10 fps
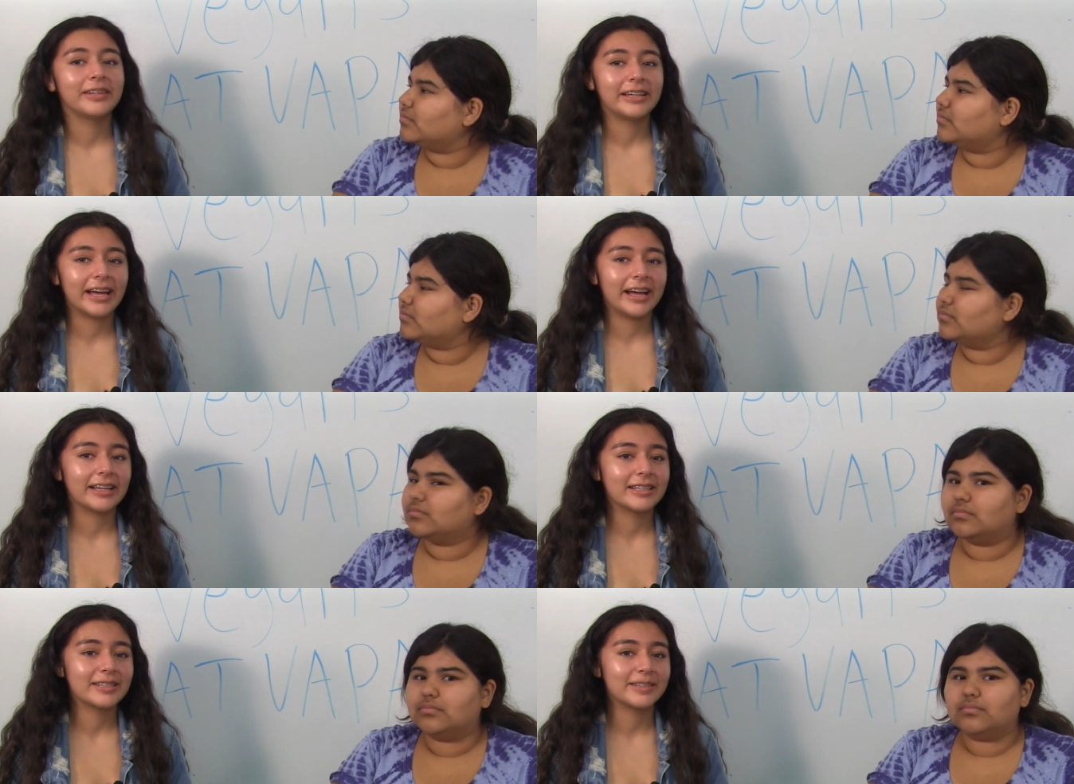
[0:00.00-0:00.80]
Speaker 1: yeah.
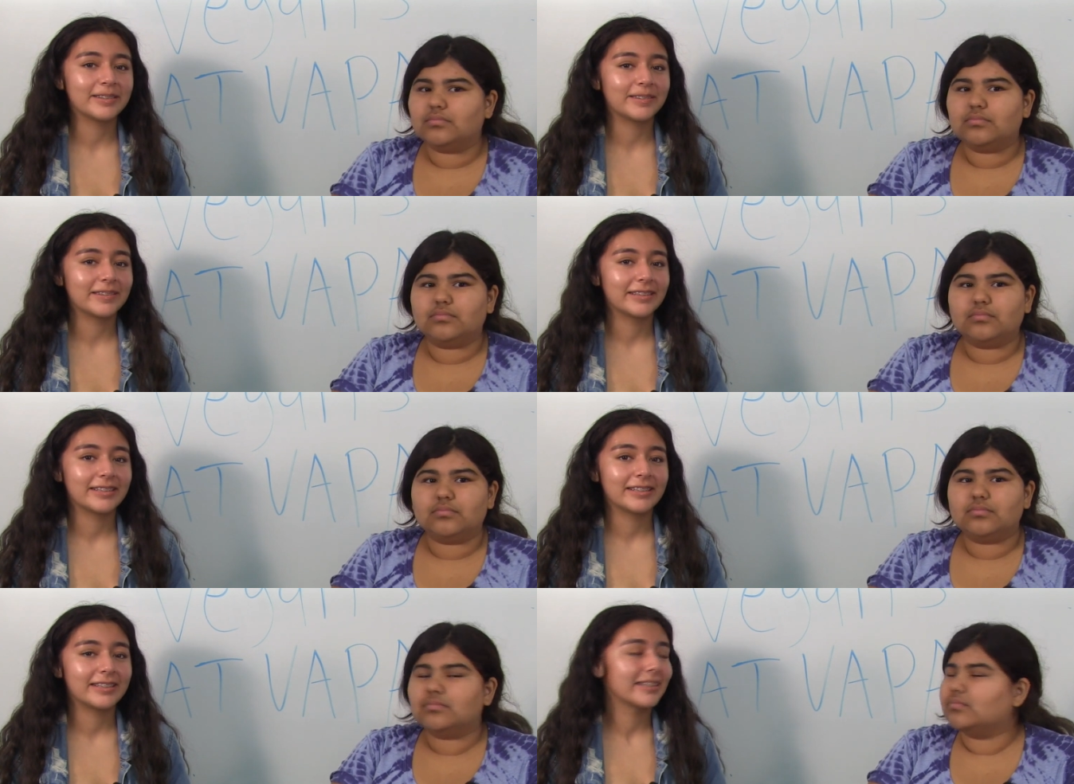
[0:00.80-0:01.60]
So
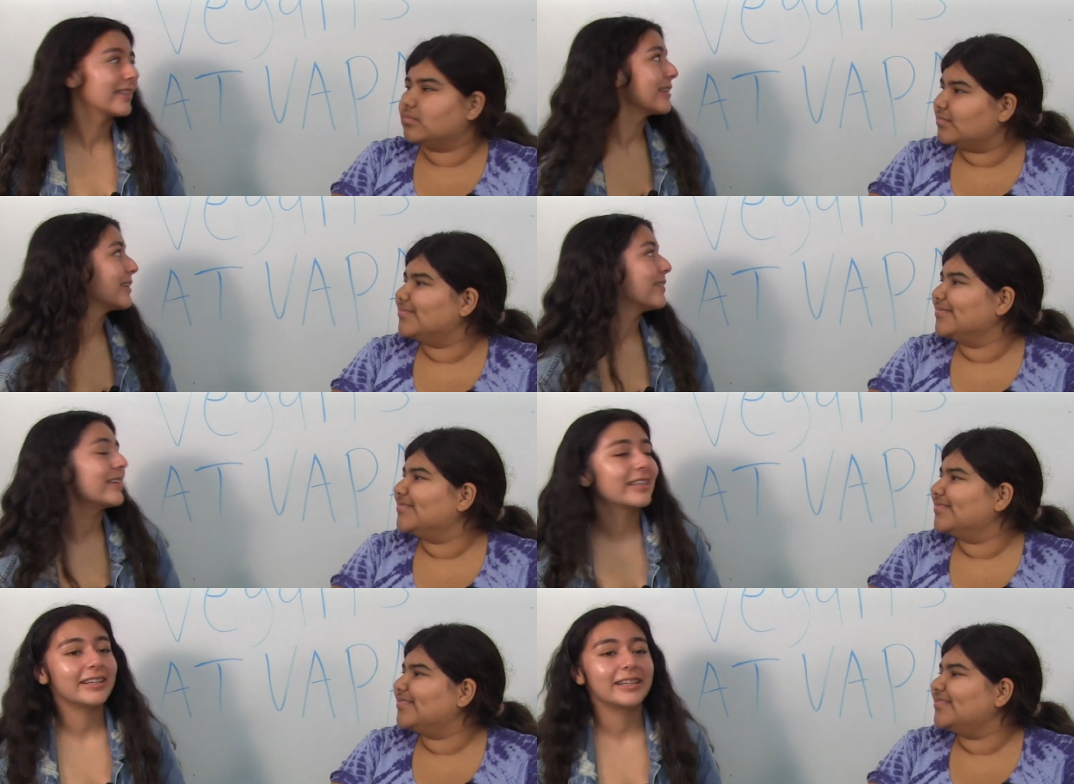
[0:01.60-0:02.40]
we're
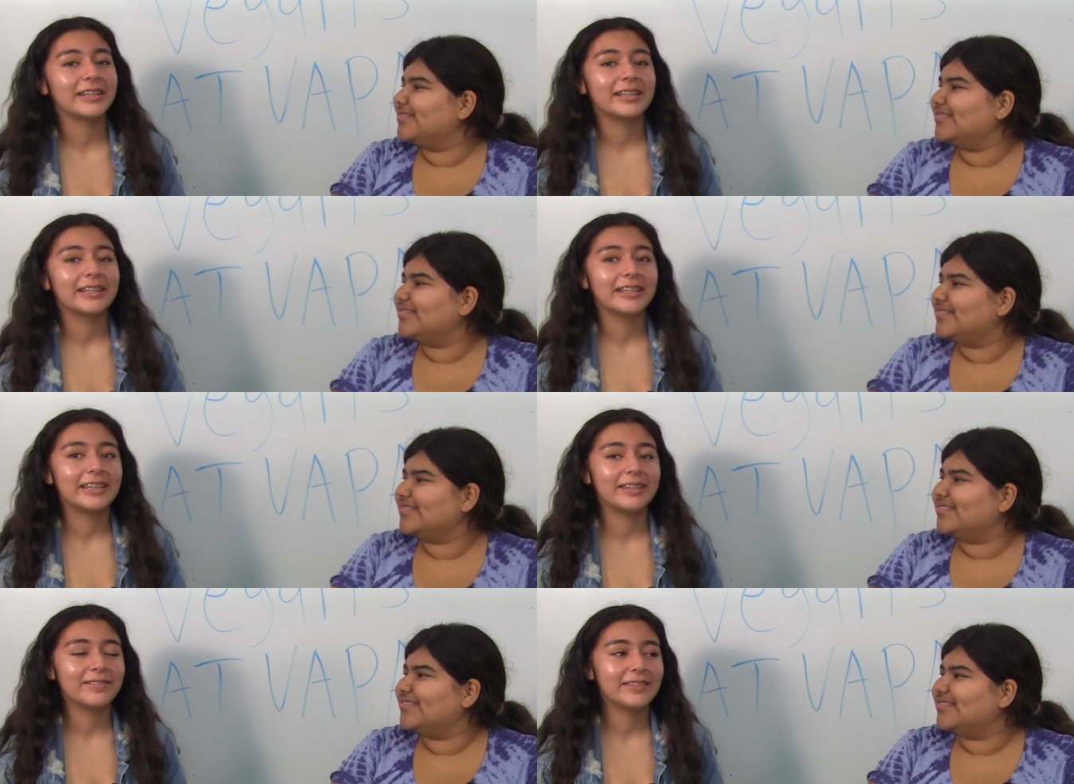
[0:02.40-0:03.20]
gonna
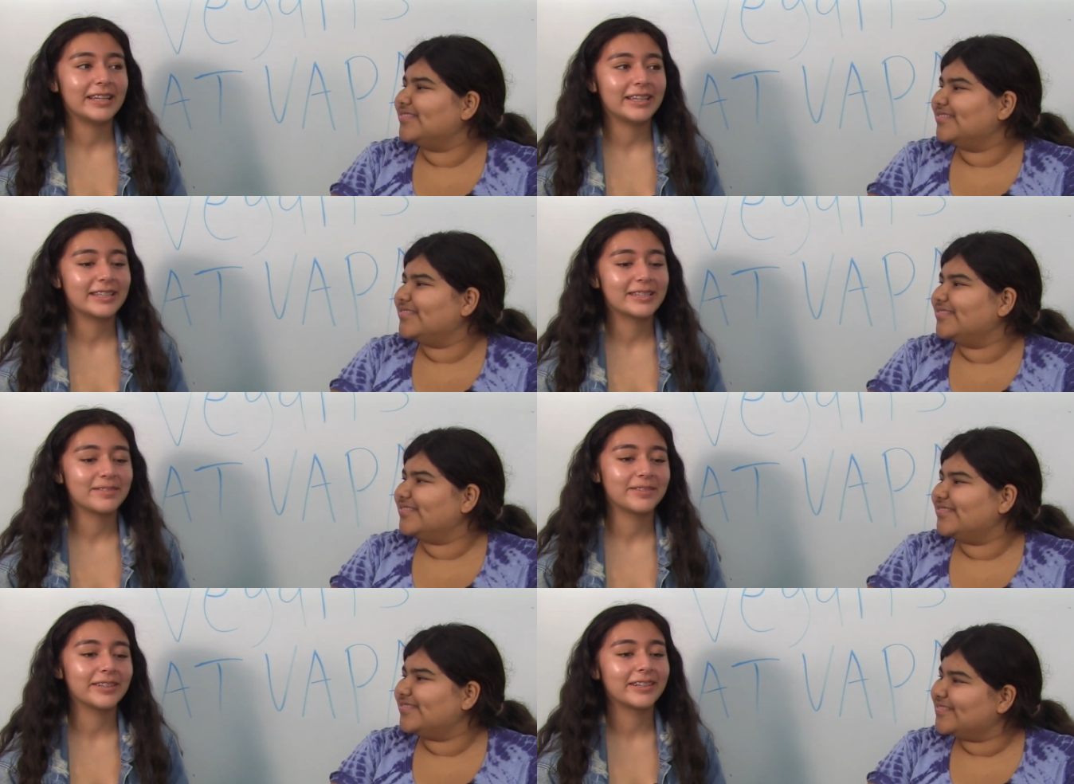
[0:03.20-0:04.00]
leave. Thanks
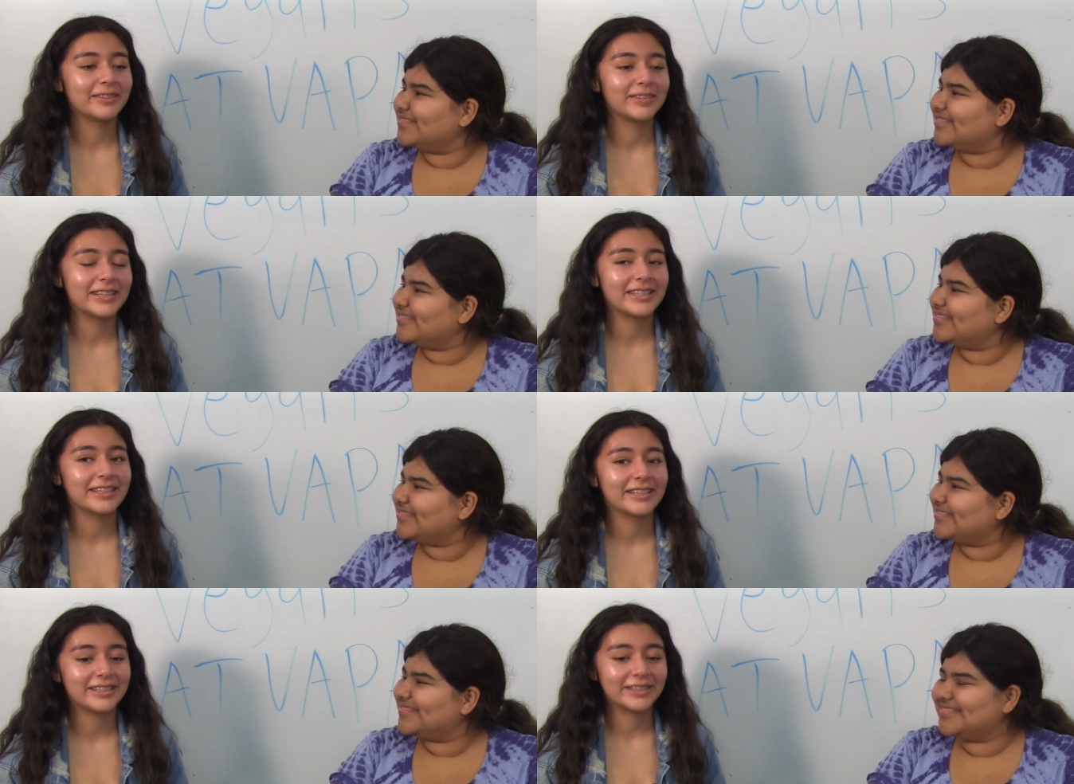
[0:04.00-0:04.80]
for watching
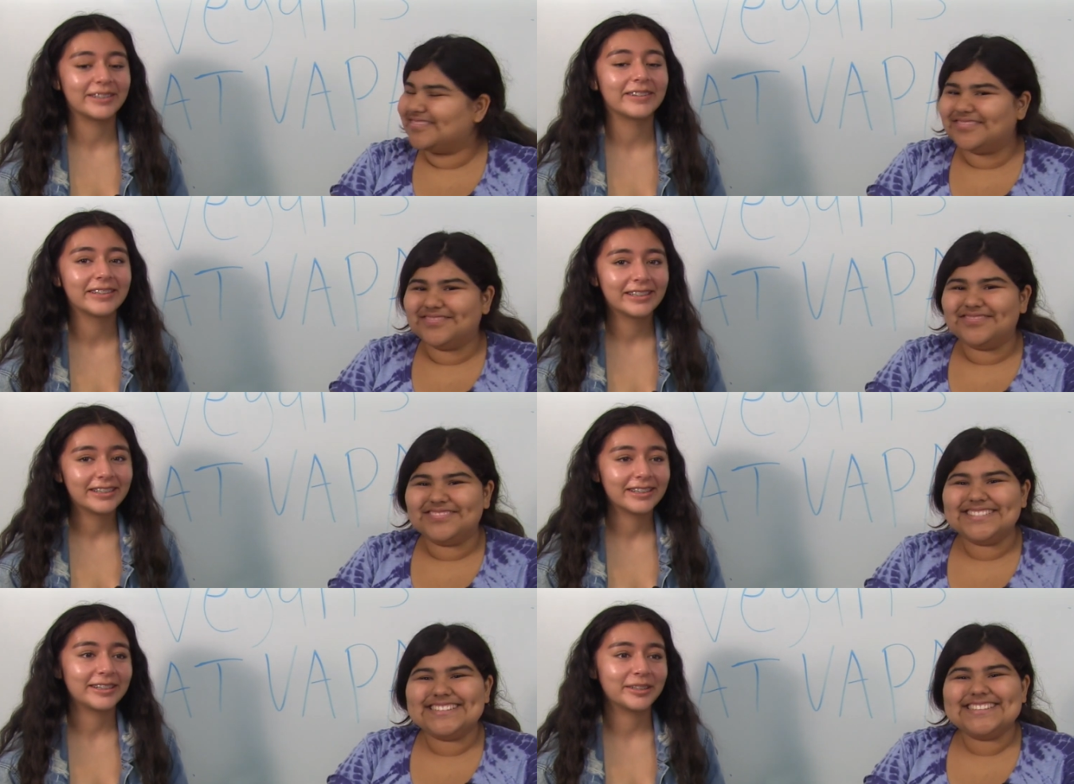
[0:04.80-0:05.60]
our show.
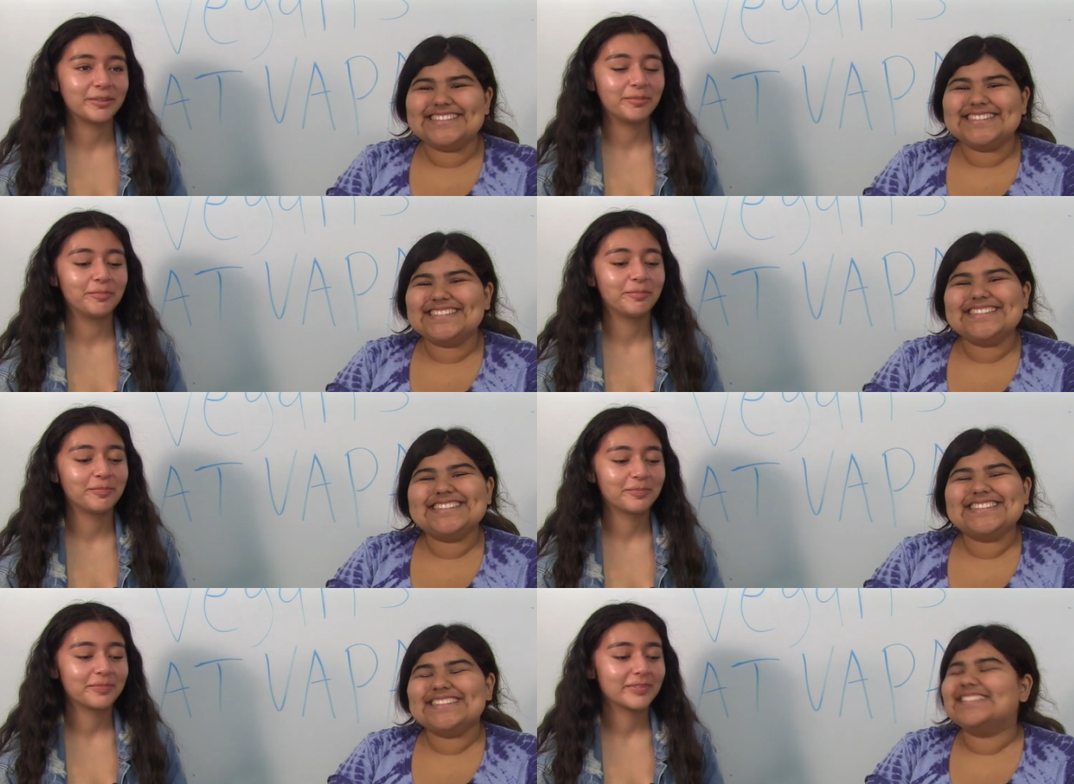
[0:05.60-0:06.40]
Um,
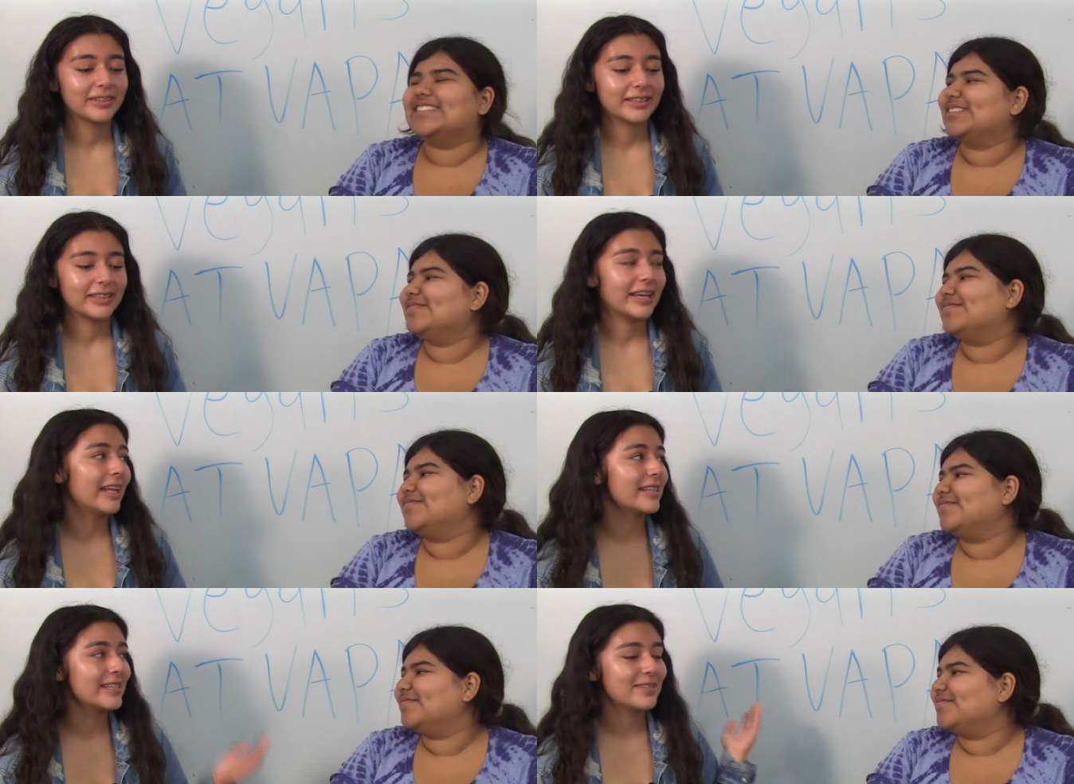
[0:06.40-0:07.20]
yeah,
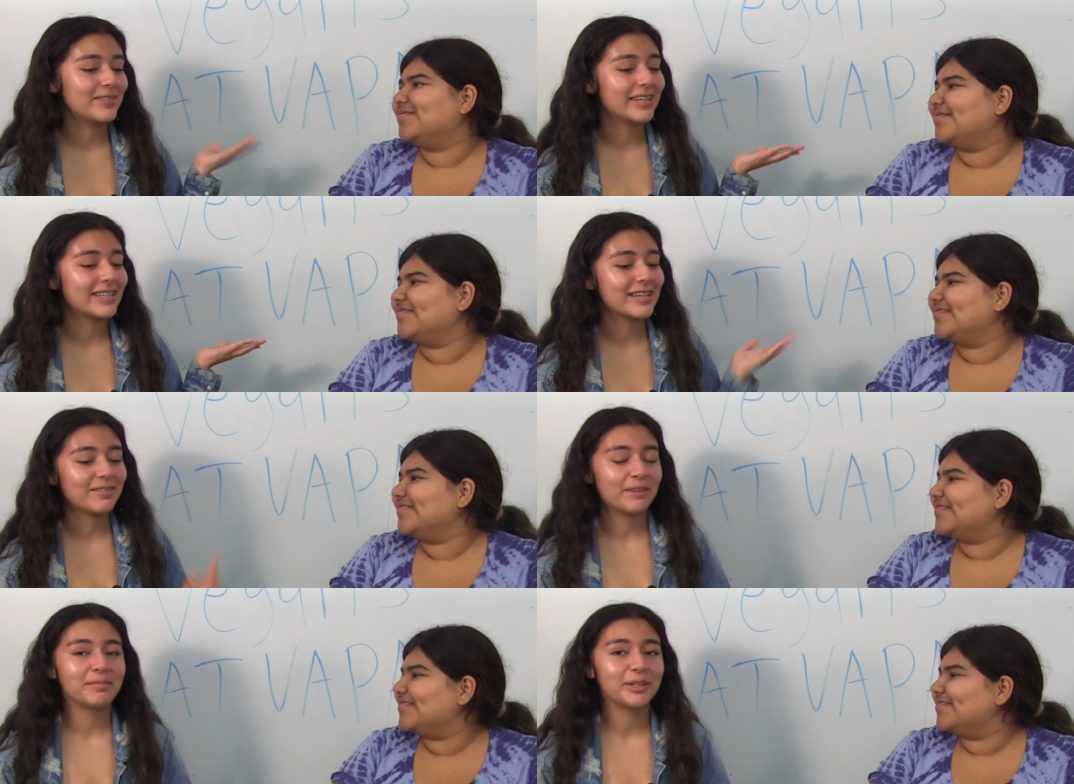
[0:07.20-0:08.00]
this is Vegans at
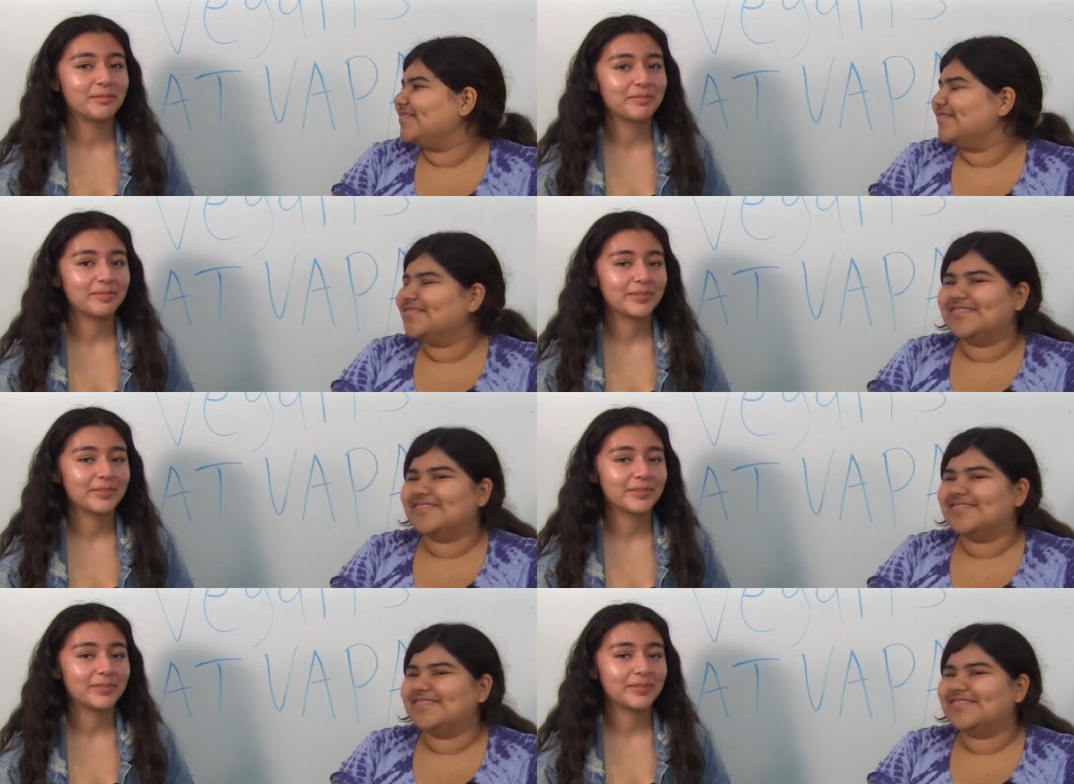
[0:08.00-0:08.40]
VAPA.